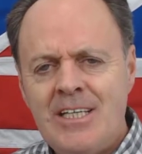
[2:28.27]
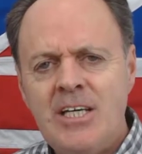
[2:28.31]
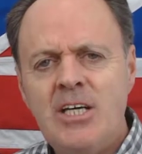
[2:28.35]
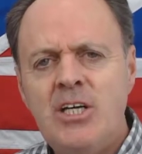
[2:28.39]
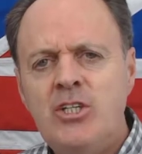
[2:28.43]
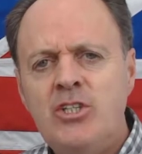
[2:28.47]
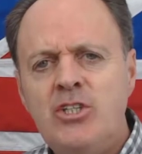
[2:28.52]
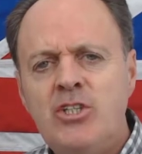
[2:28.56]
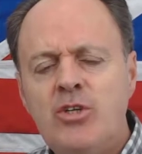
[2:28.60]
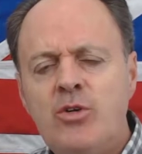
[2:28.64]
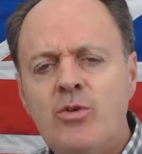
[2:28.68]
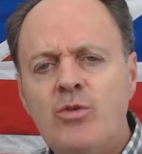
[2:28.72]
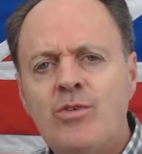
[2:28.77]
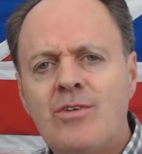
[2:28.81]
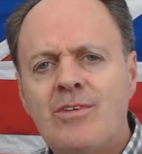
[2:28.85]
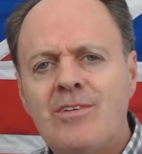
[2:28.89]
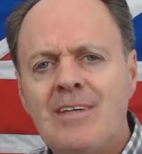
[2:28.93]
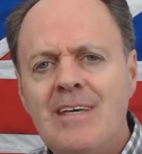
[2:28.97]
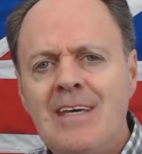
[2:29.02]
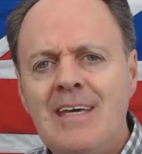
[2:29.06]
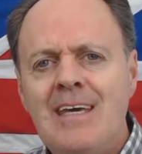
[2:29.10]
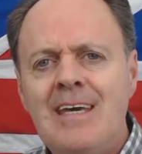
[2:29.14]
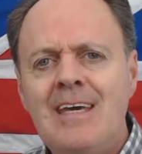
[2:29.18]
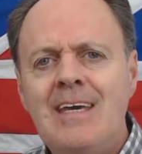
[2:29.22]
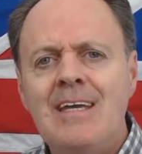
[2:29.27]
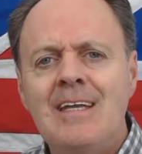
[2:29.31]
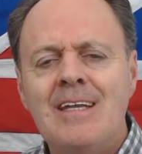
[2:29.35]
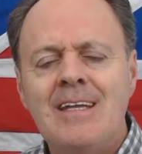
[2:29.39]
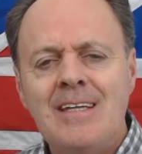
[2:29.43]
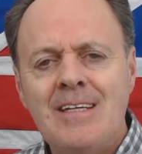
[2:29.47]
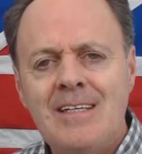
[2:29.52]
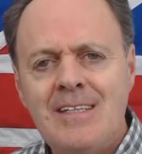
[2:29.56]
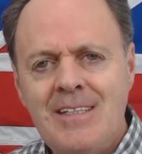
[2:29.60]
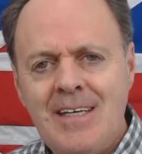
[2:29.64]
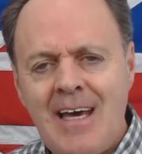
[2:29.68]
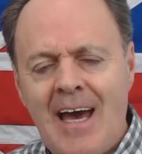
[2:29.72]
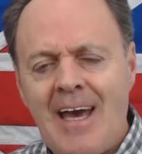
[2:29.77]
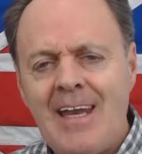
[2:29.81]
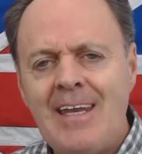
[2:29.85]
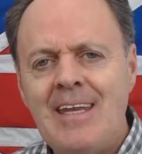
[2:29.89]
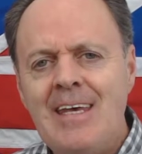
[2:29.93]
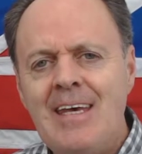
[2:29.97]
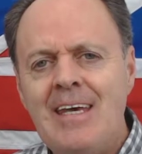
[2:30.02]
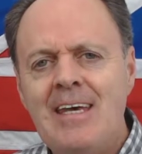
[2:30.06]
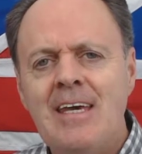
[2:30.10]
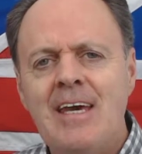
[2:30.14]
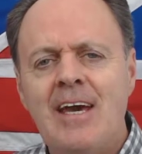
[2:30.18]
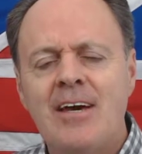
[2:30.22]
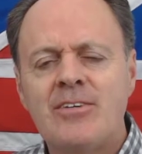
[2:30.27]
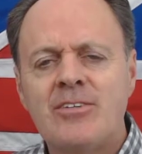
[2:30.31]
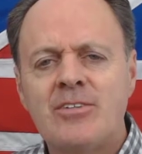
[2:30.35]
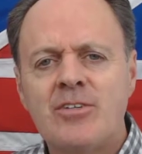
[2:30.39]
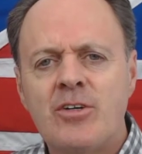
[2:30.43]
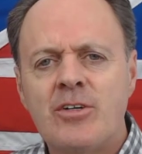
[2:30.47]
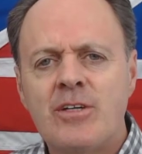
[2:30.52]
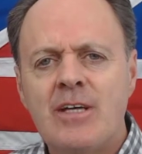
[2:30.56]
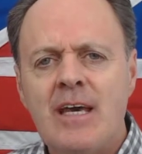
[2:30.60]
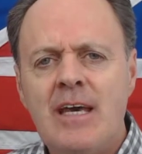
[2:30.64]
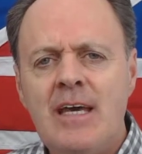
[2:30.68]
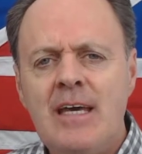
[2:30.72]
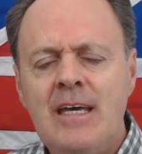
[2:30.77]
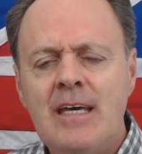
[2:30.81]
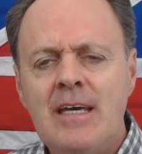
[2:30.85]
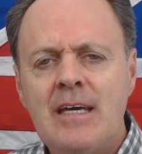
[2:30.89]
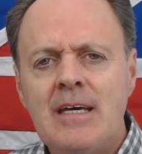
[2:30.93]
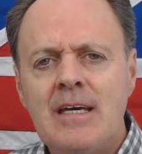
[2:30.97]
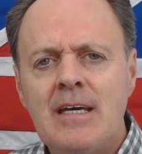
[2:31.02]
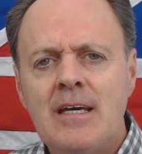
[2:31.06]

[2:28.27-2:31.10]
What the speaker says: Did you see Danny yesterday?